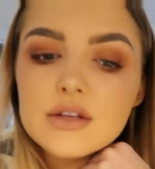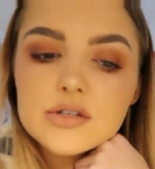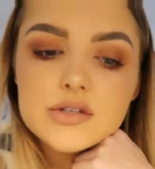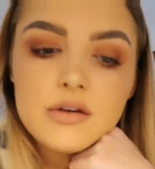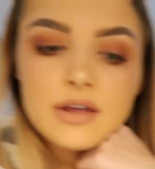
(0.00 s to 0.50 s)

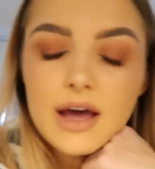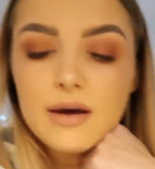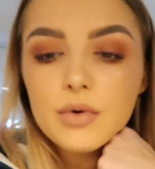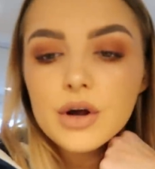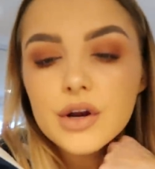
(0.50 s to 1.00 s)
So yeah,
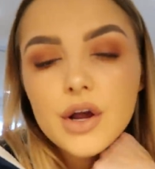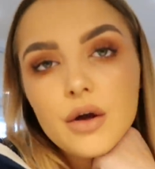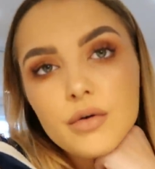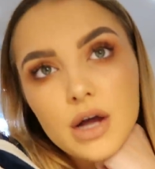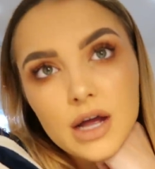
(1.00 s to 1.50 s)
we're going to
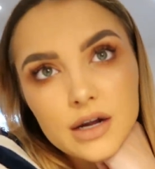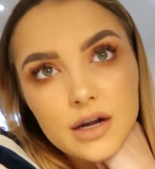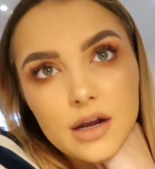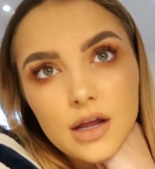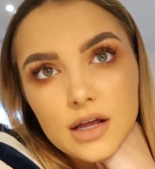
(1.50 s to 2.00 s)
go
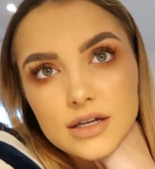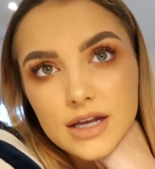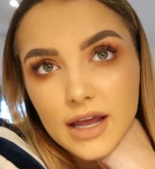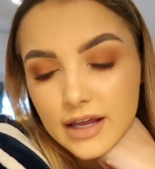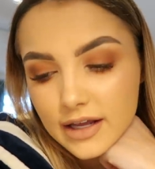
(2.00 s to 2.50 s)
and
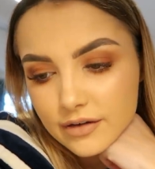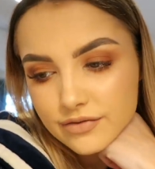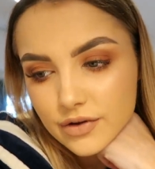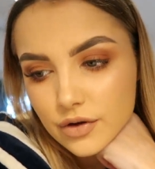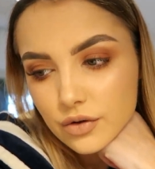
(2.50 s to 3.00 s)
take a
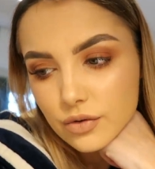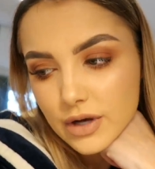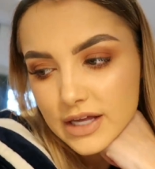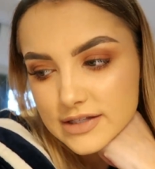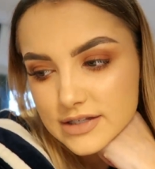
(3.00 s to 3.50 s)
few
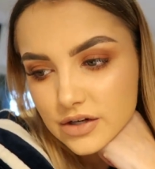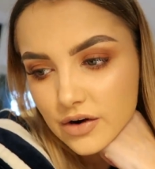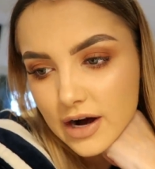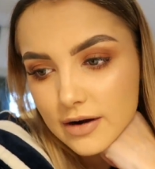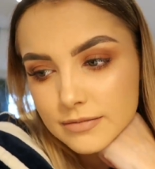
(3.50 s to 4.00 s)

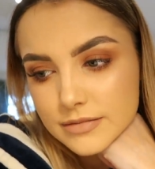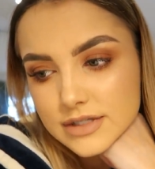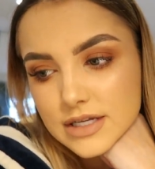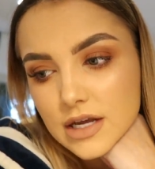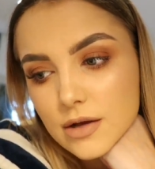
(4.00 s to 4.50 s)

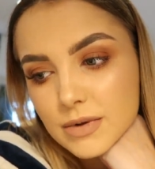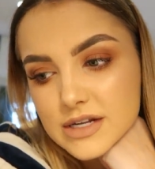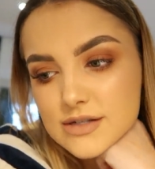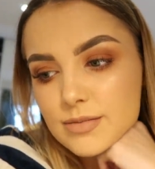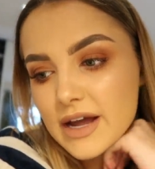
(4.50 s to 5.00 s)
Instagrams
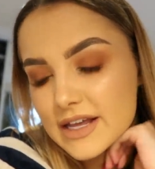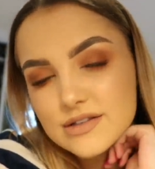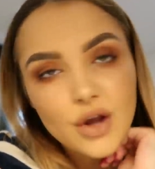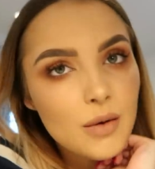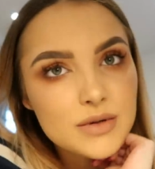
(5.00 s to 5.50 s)
because my
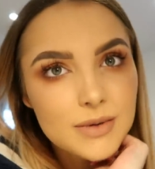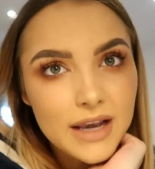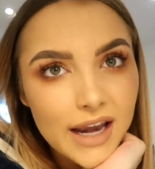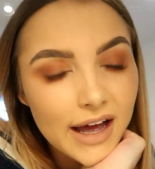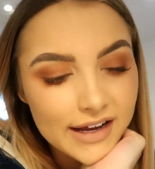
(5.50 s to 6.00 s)
Instagram has
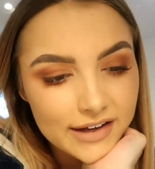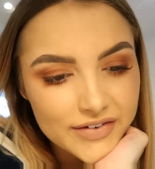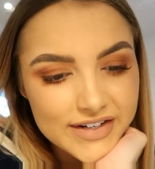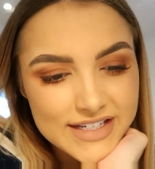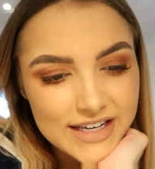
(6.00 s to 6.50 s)
been lacking
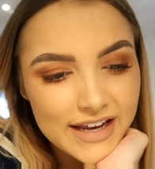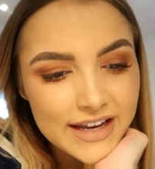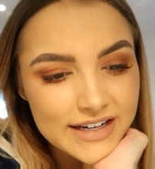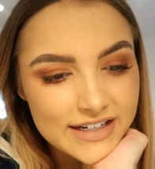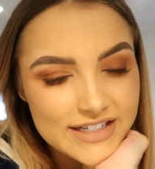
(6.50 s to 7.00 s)

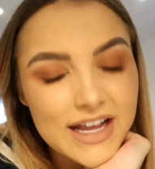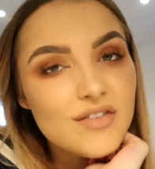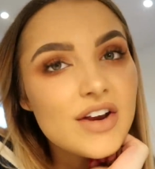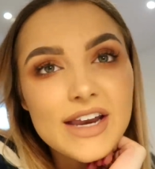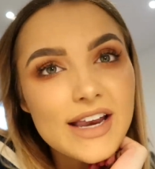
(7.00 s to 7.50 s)
recently. I just
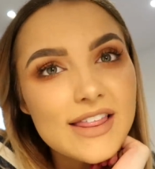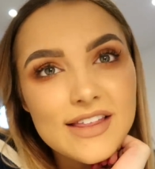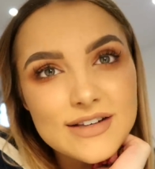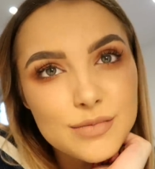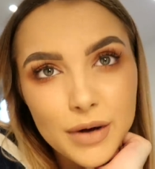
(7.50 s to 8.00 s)
haven't had
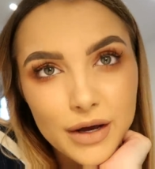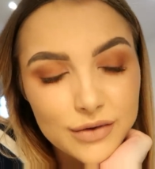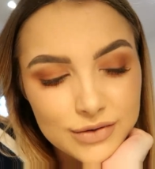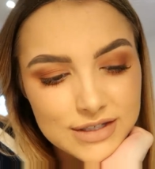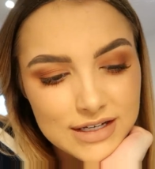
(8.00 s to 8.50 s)
anything to
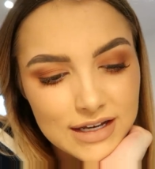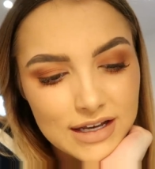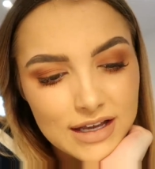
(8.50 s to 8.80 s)
post.